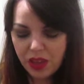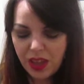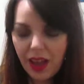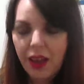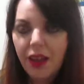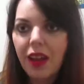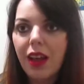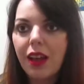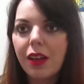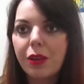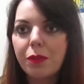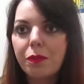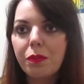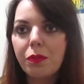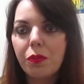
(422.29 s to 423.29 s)
yeah,
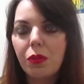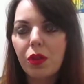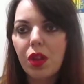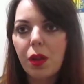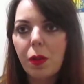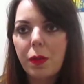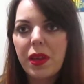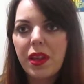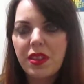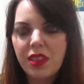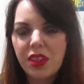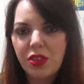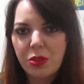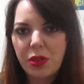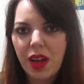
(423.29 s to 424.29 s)
because
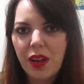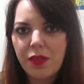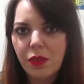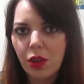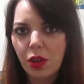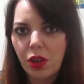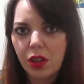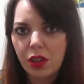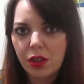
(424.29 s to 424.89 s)
I do have all